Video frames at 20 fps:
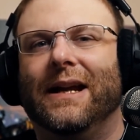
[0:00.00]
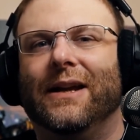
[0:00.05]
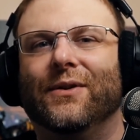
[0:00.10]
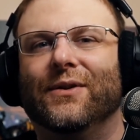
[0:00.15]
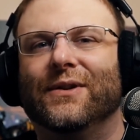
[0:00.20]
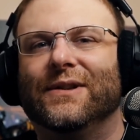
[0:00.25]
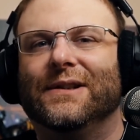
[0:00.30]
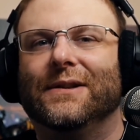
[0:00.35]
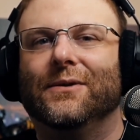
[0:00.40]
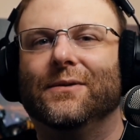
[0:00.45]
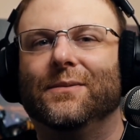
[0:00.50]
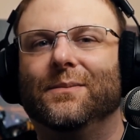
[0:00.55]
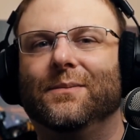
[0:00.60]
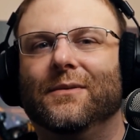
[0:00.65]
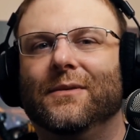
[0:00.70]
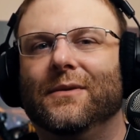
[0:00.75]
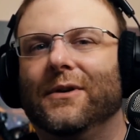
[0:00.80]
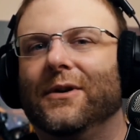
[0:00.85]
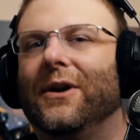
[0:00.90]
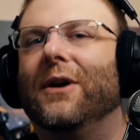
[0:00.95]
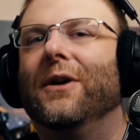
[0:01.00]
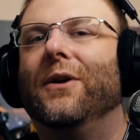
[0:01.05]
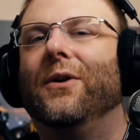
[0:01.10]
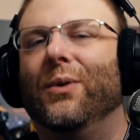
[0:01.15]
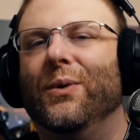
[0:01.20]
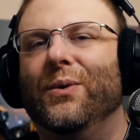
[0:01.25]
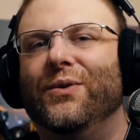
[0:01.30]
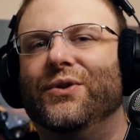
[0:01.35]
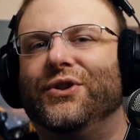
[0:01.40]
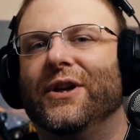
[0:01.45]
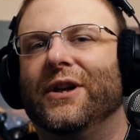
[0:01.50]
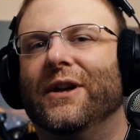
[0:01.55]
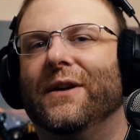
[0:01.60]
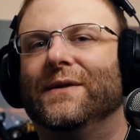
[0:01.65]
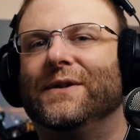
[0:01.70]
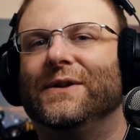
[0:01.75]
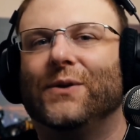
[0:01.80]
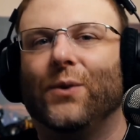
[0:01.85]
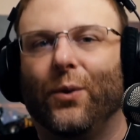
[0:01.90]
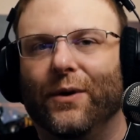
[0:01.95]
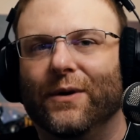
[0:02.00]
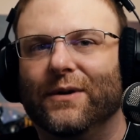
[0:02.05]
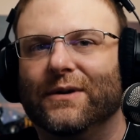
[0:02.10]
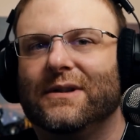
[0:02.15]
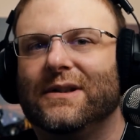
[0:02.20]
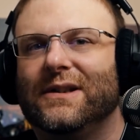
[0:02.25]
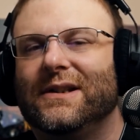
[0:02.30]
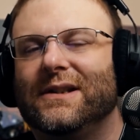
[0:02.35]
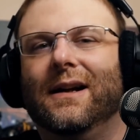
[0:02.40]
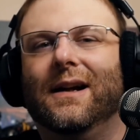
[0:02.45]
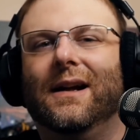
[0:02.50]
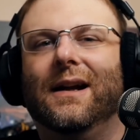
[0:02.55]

There's a conclusion of sorts.